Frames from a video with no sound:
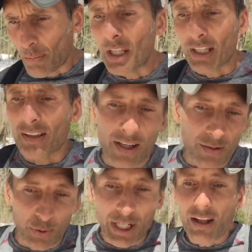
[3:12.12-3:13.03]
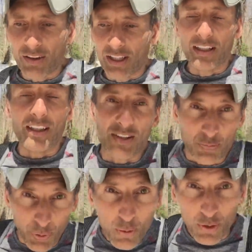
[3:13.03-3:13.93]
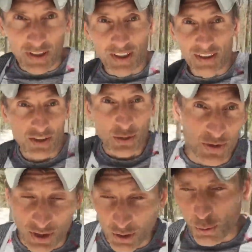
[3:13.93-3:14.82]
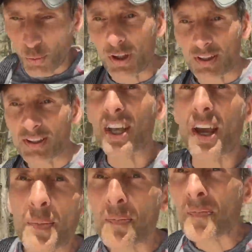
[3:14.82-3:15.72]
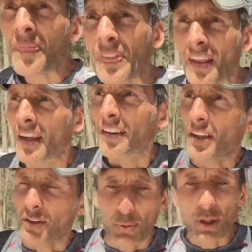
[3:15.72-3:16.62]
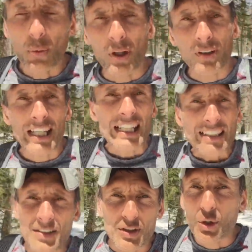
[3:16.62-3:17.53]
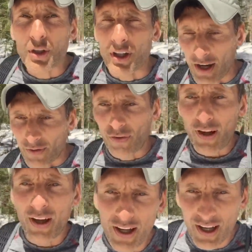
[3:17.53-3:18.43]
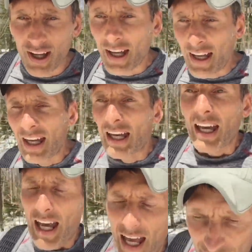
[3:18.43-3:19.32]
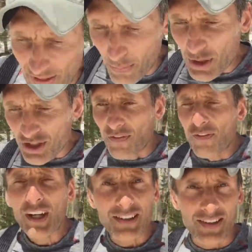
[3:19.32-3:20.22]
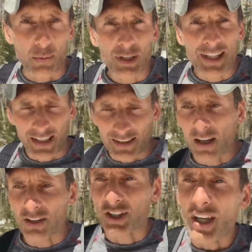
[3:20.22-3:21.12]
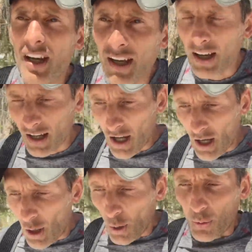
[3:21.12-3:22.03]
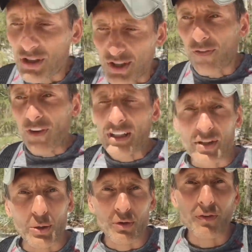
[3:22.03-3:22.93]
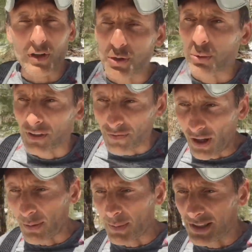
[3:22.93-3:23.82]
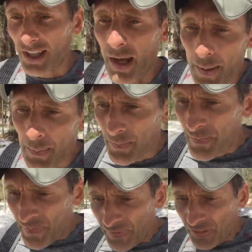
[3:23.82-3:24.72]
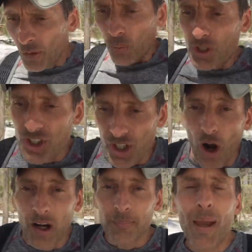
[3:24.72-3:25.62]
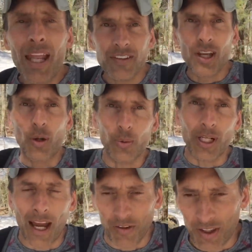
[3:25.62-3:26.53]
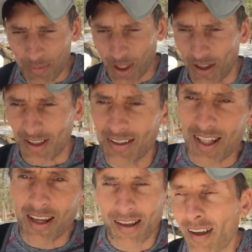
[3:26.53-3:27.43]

Meaning that reality is broken, in using her words, that the real world isn't good enough, and that we should fix it with technology. We should fix it with virtual environments. We should augment reality because